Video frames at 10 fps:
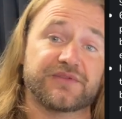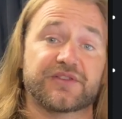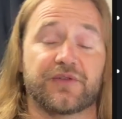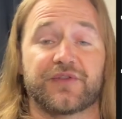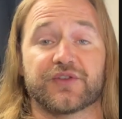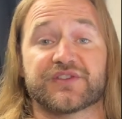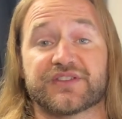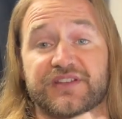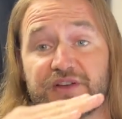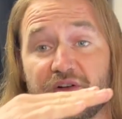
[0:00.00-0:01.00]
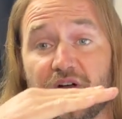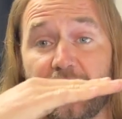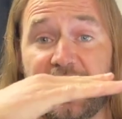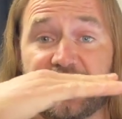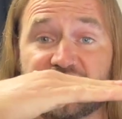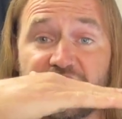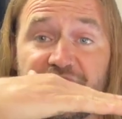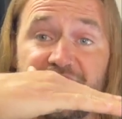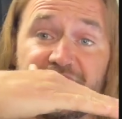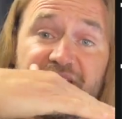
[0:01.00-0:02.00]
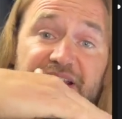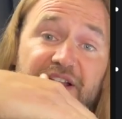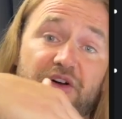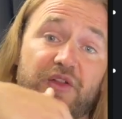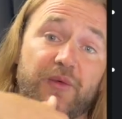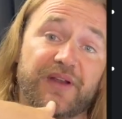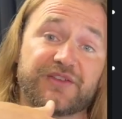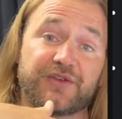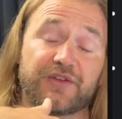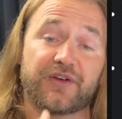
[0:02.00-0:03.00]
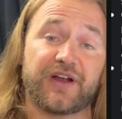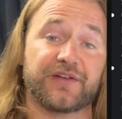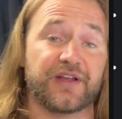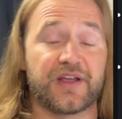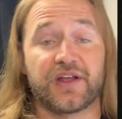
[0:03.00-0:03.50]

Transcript: So if you're still on that journey of getting all the way to the ground,